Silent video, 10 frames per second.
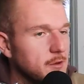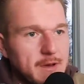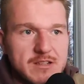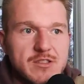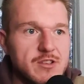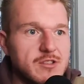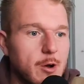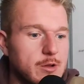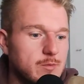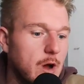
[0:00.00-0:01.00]
The messages
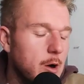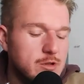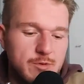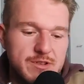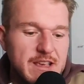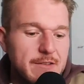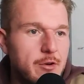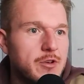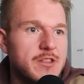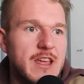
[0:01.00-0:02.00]
I was receiving
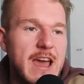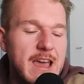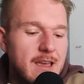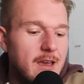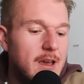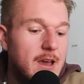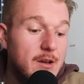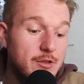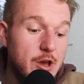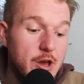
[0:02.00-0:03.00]
on the day,
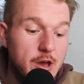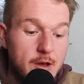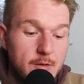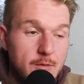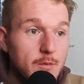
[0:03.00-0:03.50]
the